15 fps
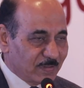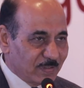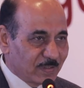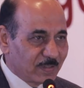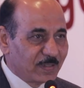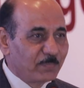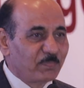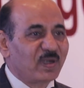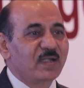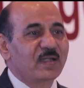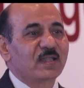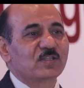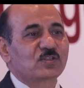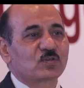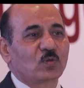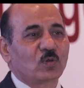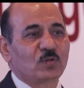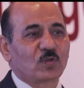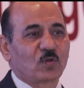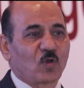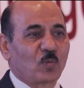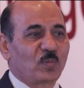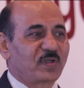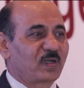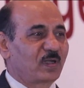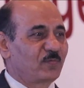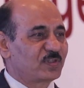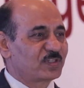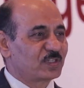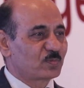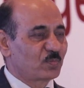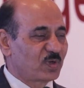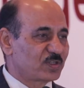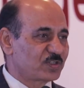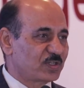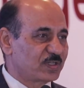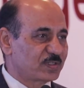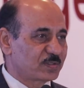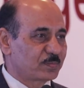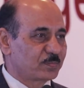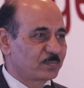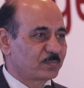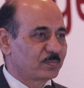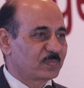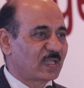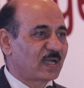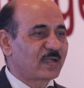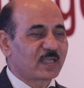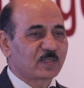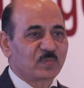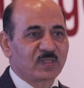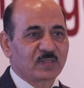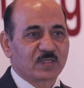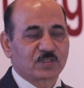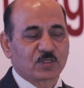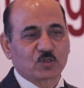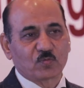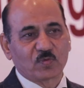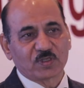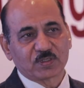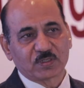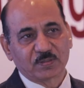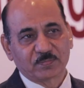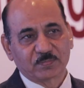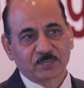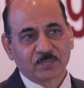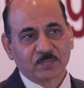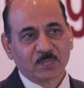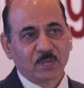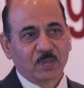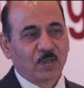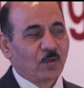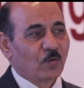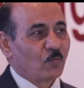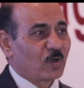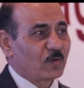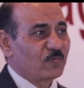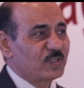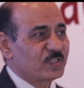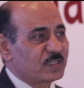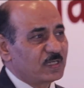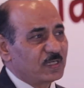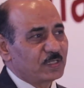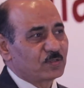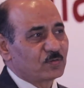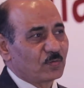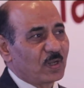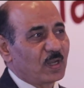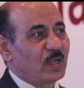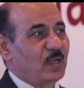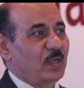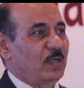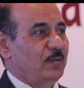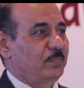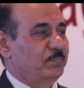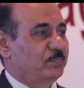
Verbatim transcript: their dependence on the raw material which is purchased. That has been the situation. What we see today,